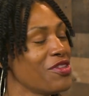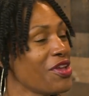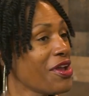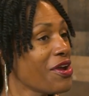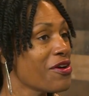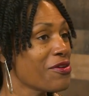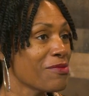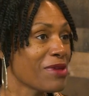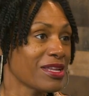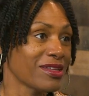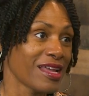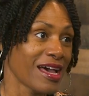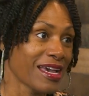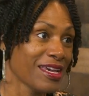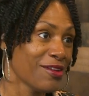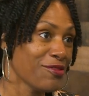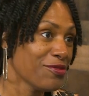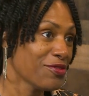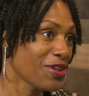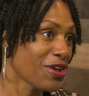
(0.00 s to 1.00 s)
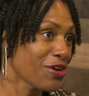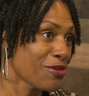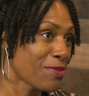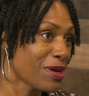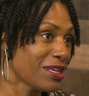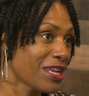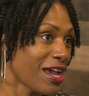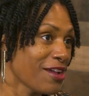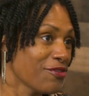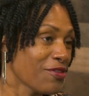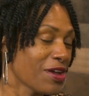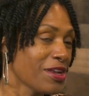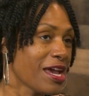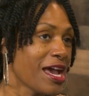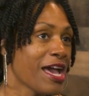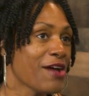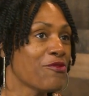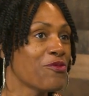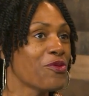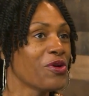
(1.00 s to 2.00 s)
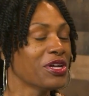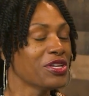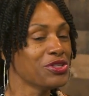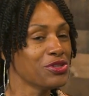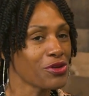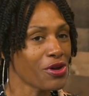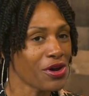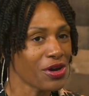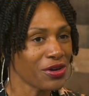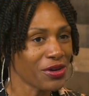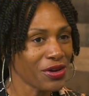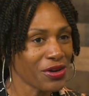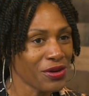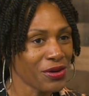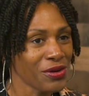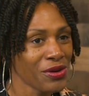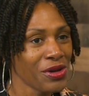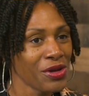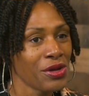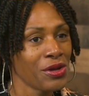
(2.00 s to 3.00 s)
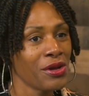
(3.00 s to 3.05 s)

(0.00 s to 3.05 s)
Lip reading: They are my life. They are my life. And I have one daughter.